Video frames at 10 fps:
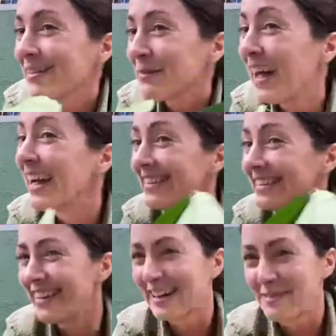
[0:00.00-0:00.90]
but
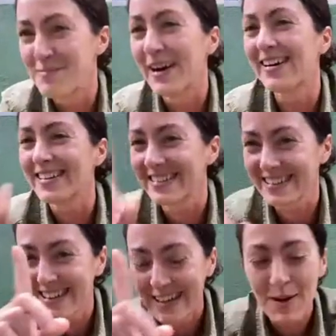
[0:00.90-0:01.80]
bear with me.
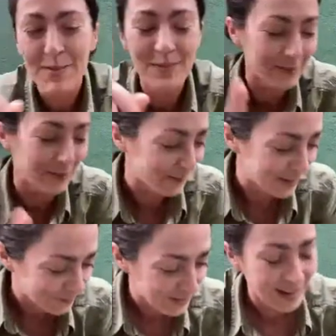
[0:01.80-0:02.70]
Um,
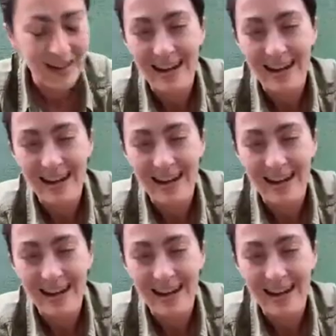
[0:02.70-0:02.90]
so,